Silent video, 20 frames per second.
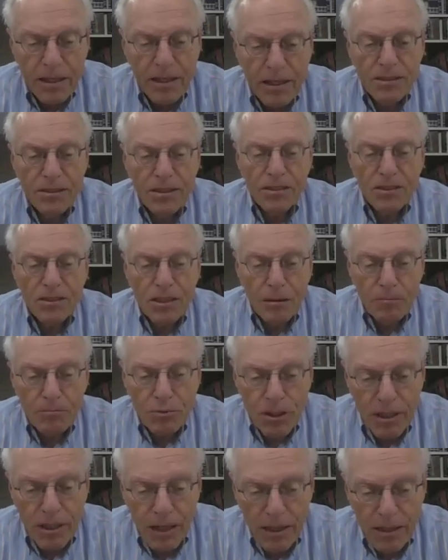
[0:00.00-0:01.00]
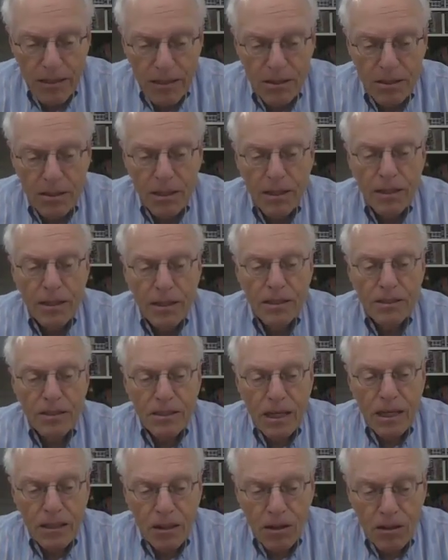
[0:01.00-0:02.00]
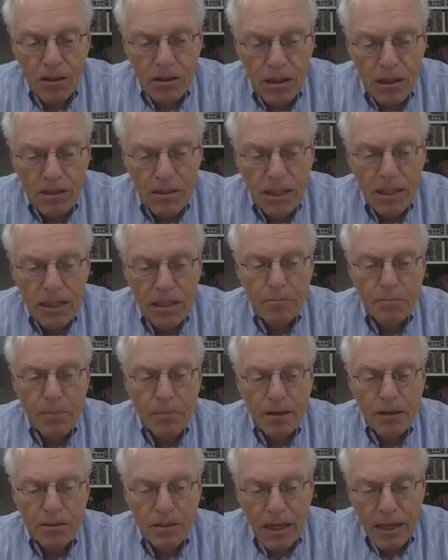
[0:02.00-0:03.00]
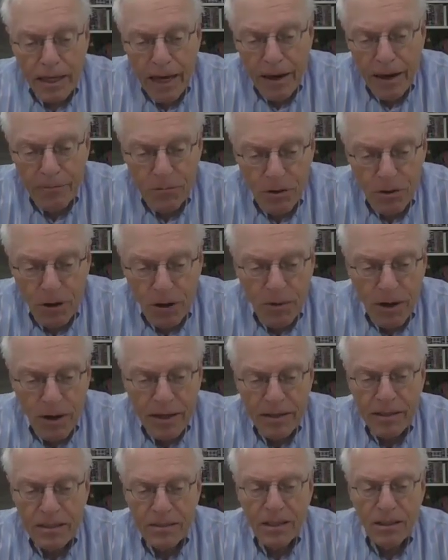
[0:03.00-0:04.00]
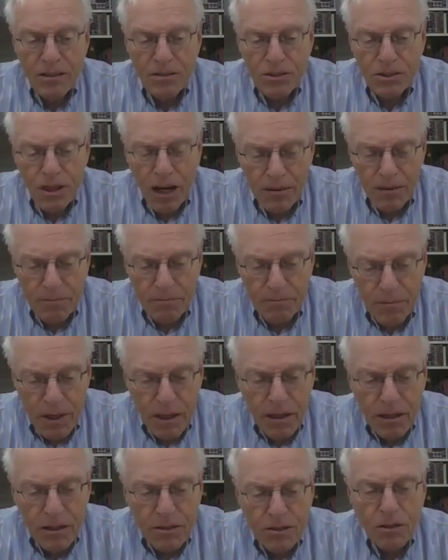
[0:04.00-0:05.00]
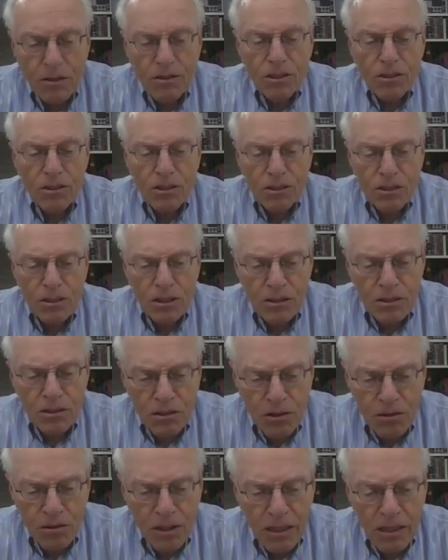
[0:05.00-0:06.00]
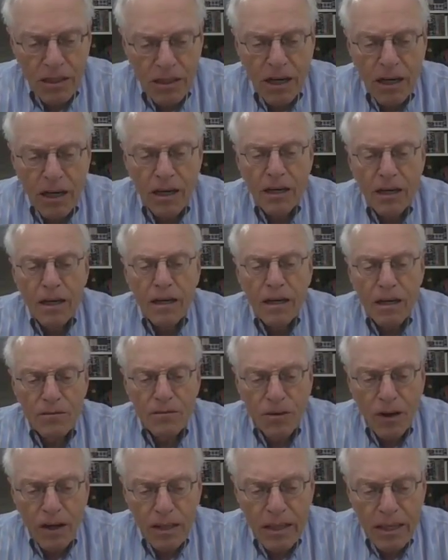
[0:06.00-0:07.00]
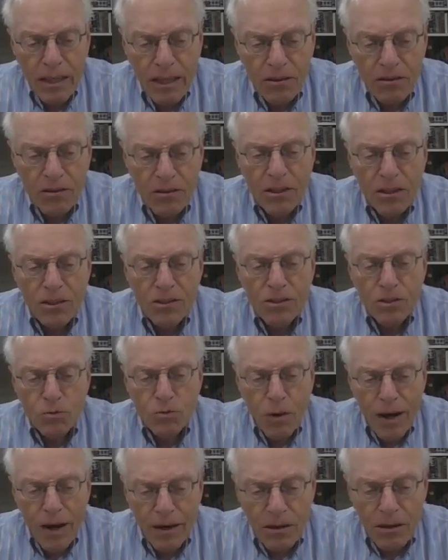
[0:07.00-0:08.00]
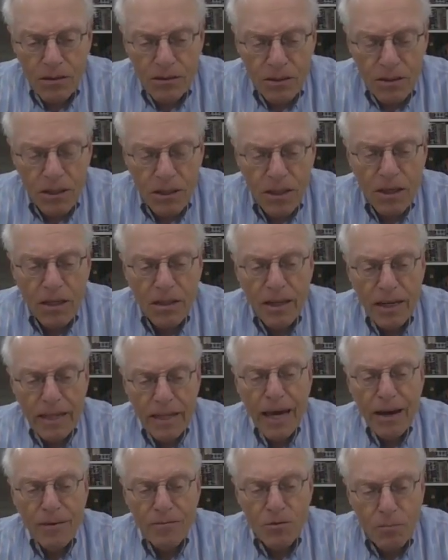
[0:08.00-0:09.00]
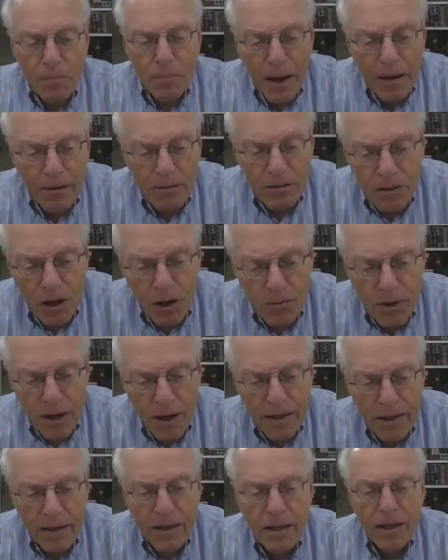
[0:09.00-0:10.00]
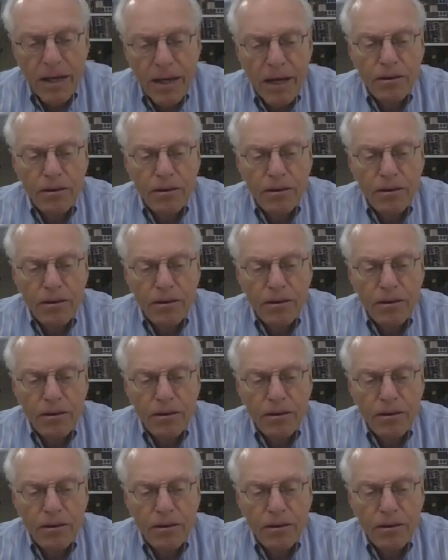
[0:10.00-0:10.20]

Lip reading: Because the assumption is, he said, look, tell me the Paris, I gave him to you already. The deal's done. So the Chanvani here swears that he gave him the Paris already.